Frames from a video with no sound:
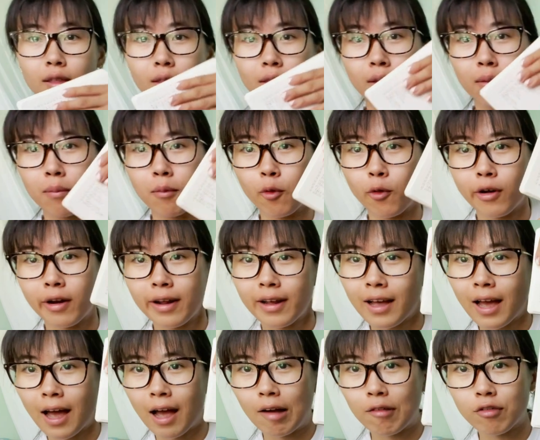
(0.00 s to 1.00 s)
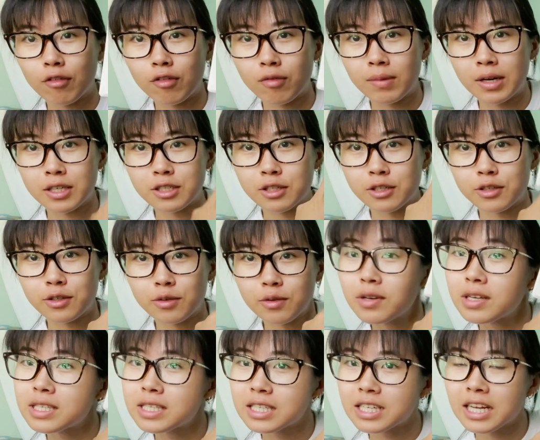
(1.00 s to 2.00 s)
the morning half of my to-do
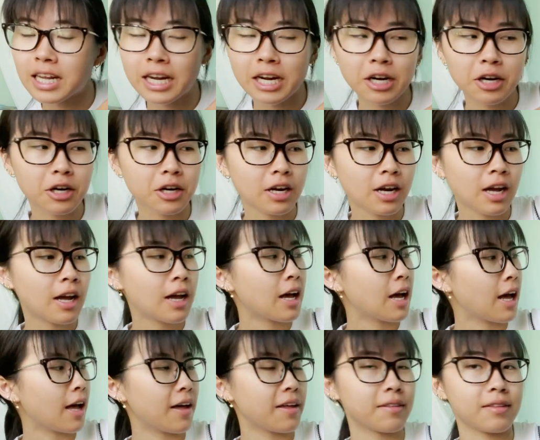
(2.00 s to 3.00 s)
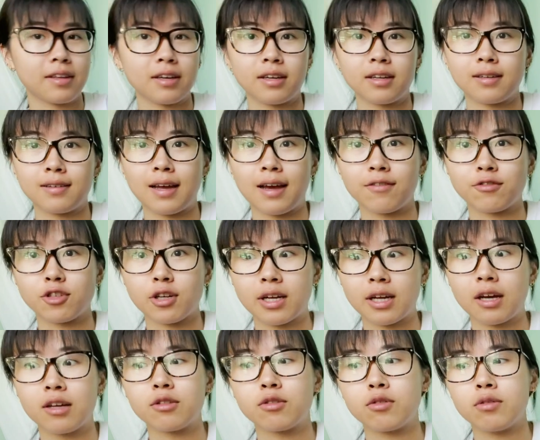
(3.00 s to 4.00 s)
list here, and then after I
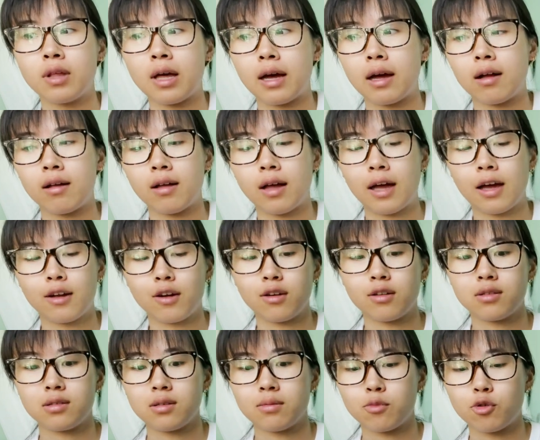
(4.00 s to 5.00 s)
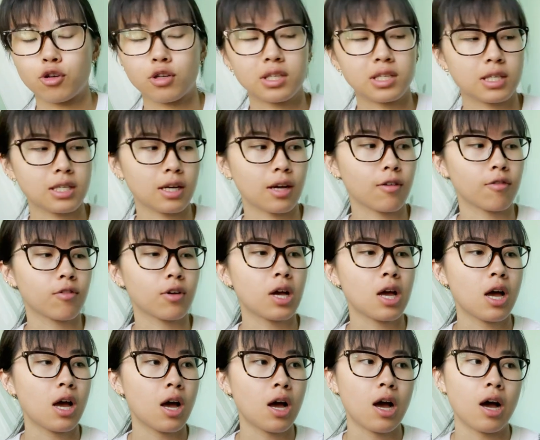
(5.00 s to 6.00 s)
get through that I'll add on some more stuff.
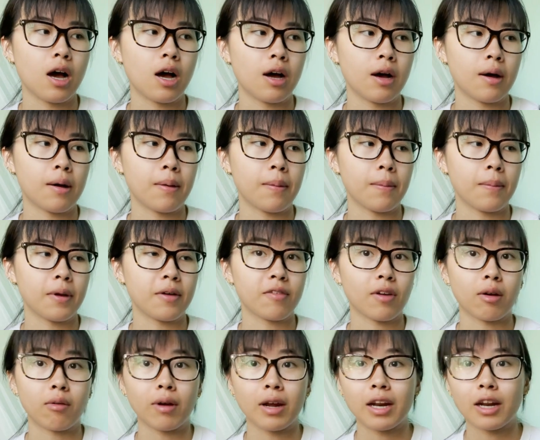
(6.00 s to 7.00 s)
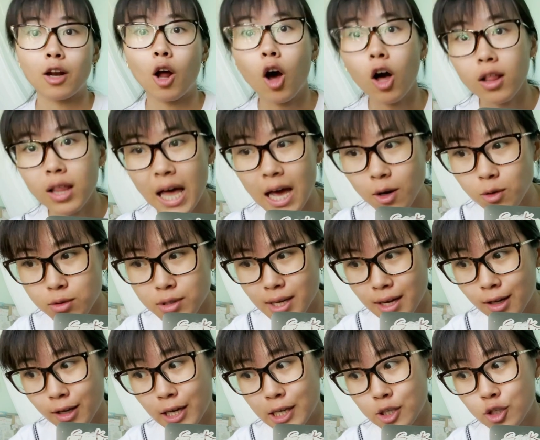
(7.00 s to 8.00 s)
If I write it all out,
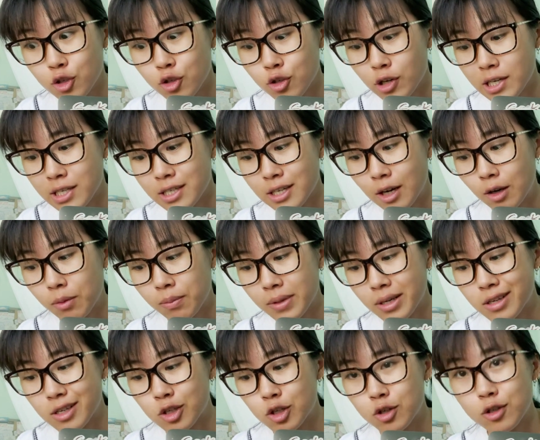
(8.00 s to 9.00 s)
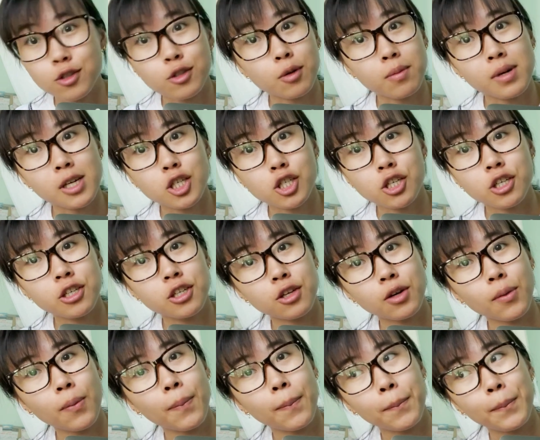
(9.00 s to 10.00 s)
I'll get stressed out because there's so much to
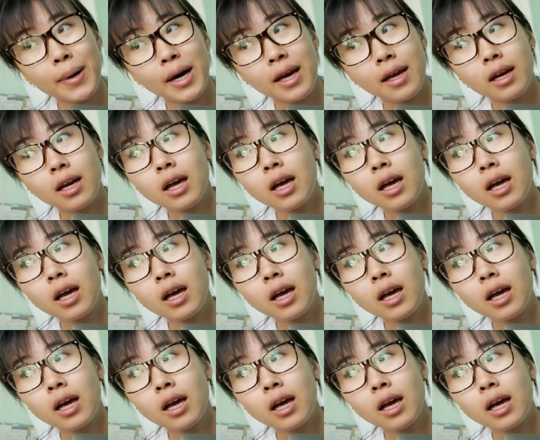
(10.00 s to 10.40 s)
do, but